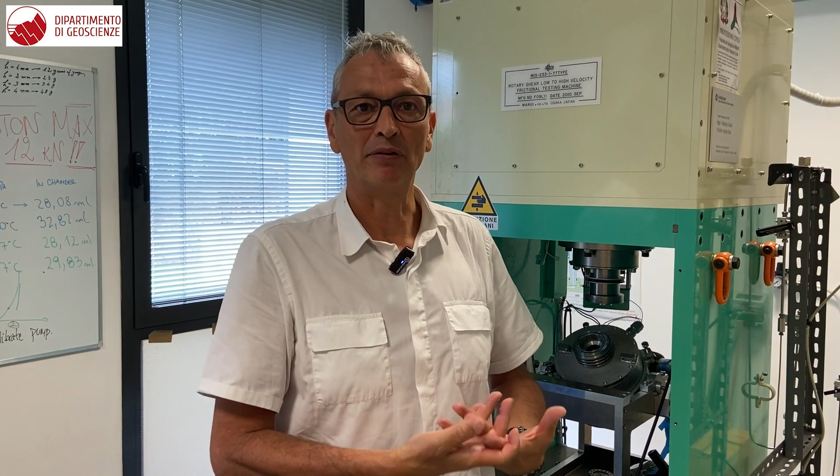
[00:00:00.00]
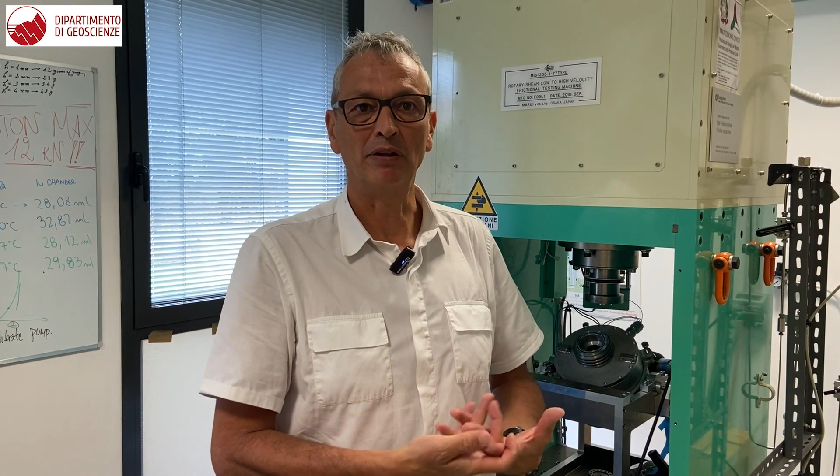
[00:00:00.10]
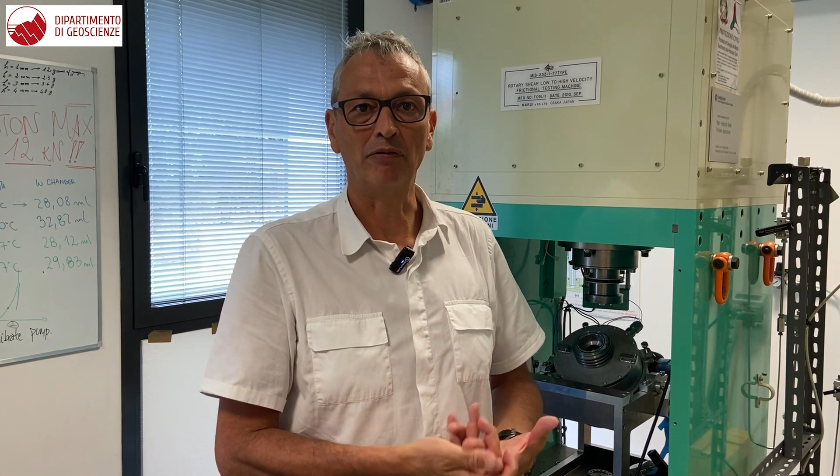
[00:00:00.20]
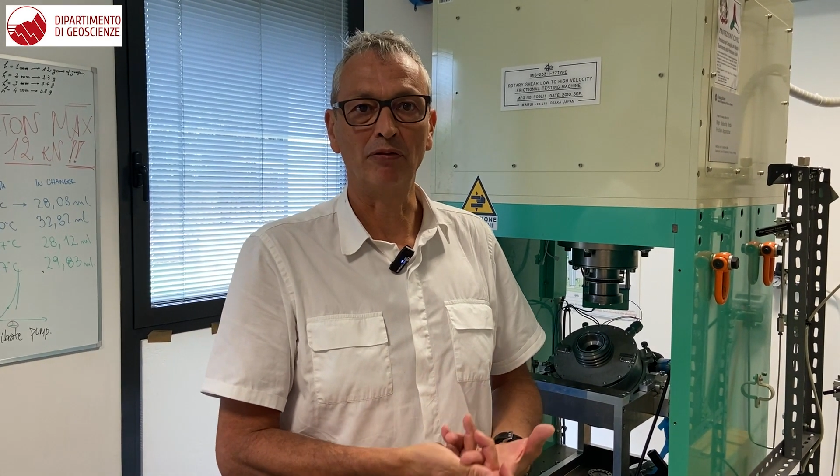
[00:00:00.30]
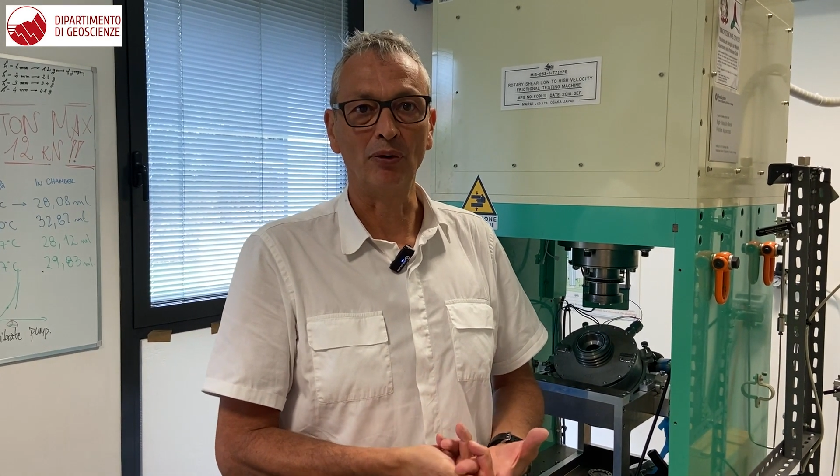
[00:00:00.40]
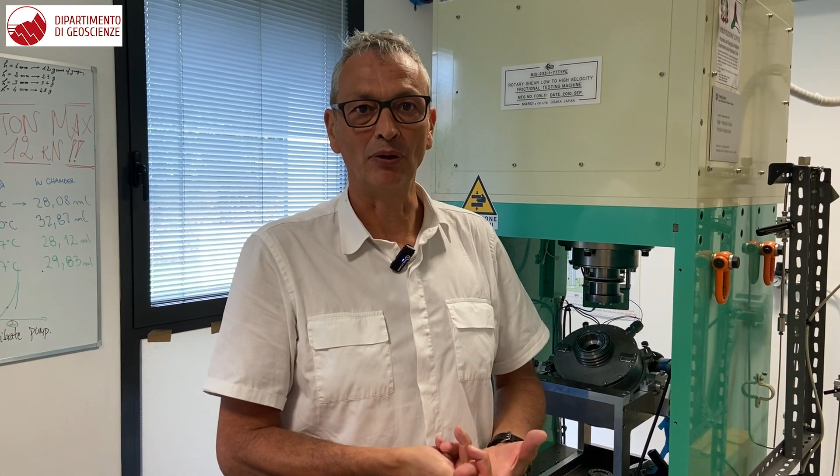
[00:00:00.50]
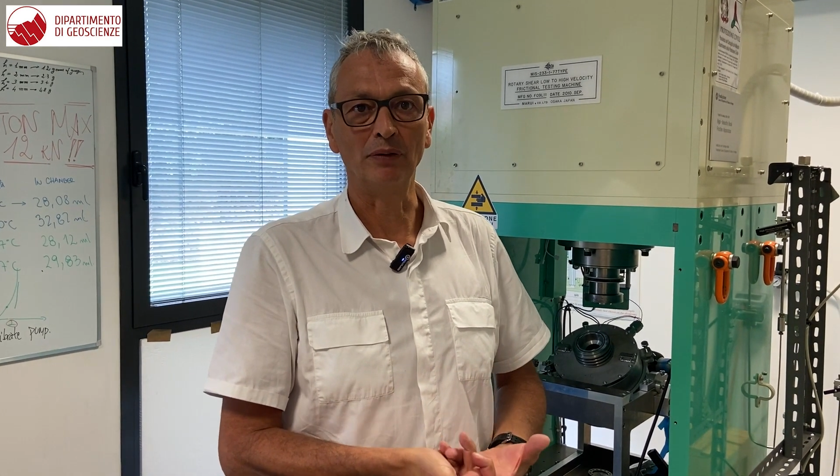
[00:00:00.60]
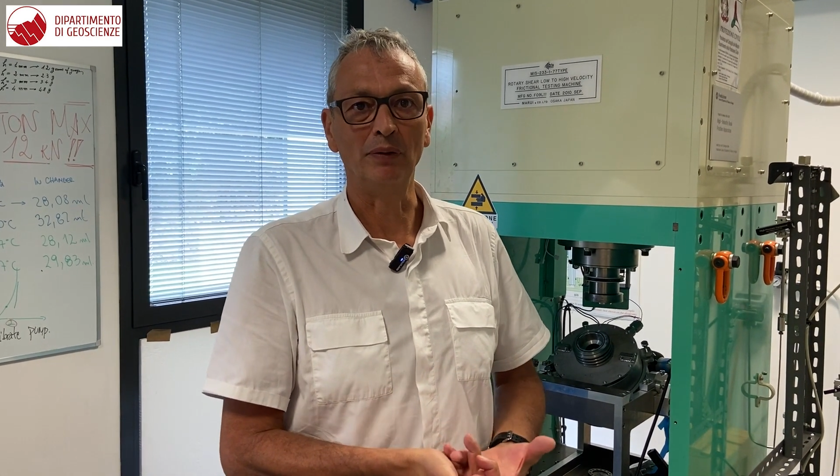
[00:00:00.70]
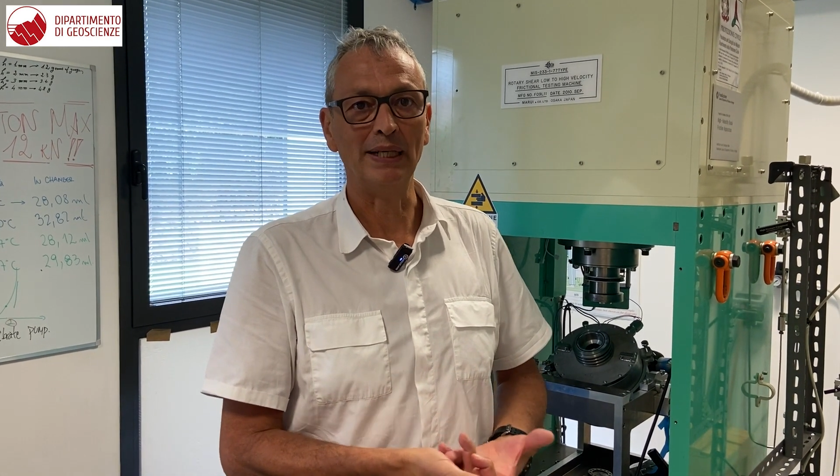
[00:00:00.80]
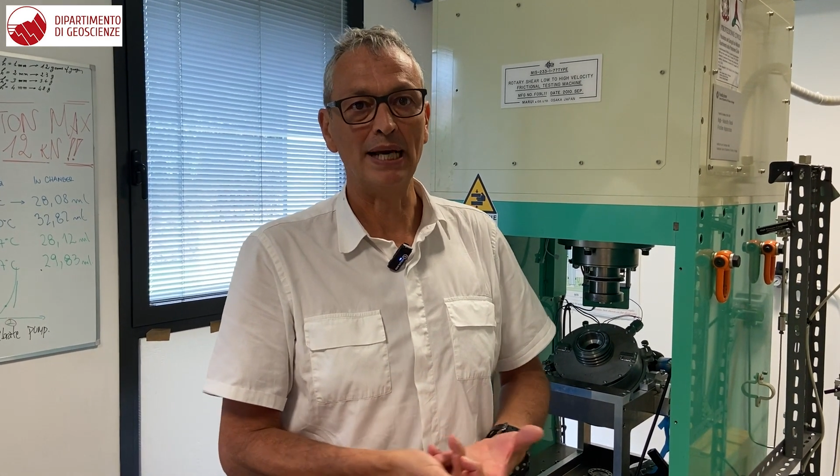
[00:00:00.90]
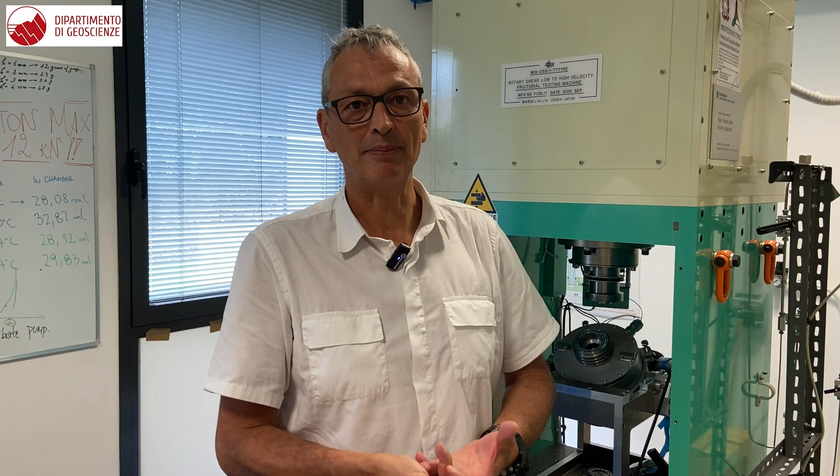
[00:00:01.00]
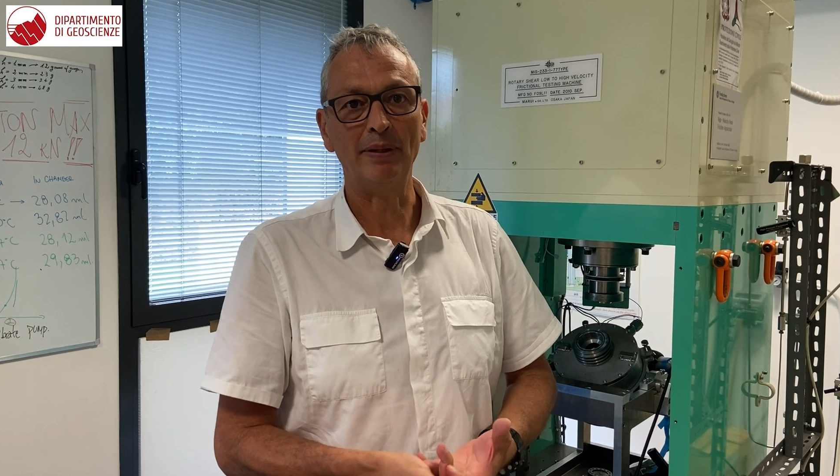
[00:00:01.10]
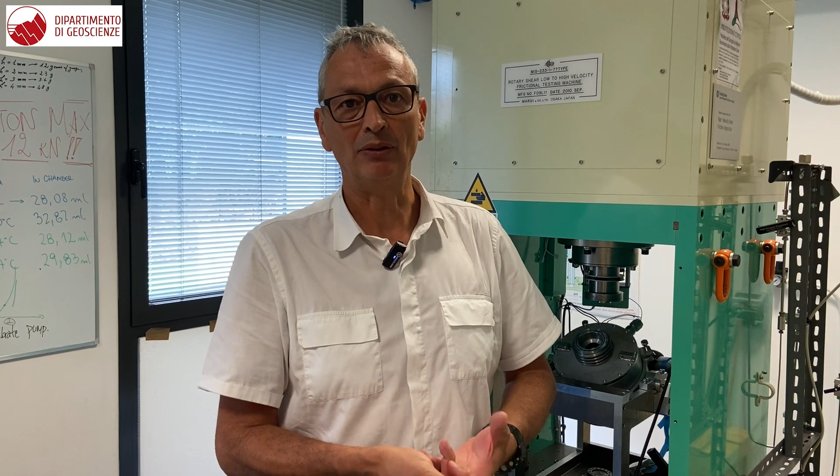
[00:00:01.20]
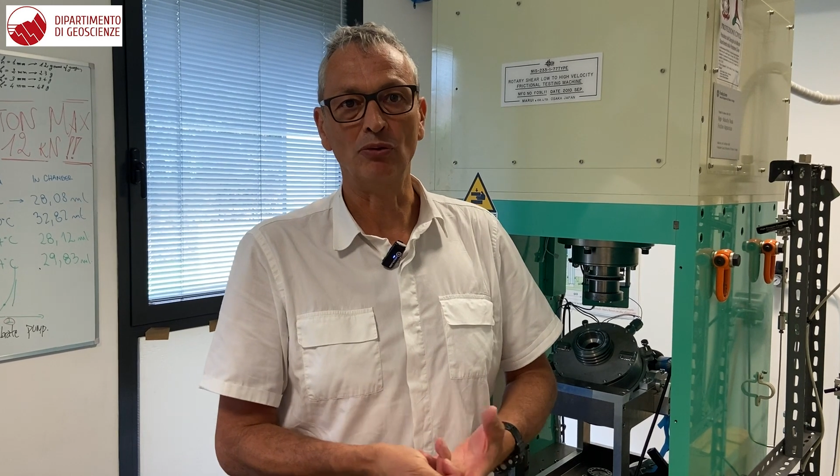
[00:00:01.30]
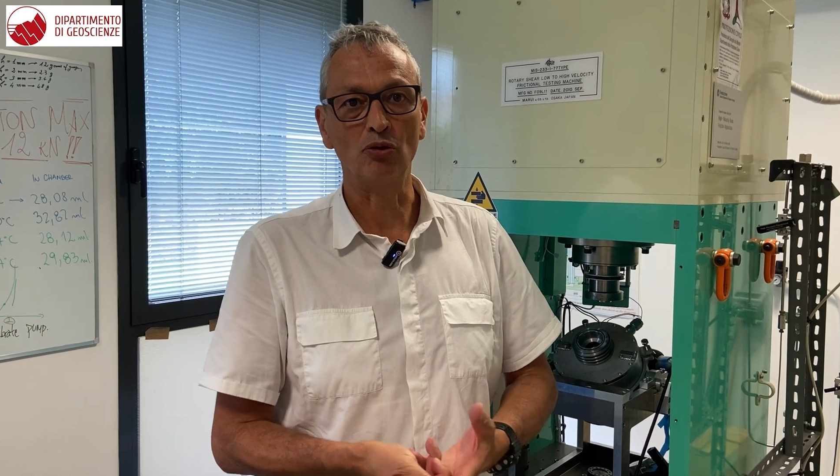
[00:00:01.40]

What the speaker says: of the fault with respect to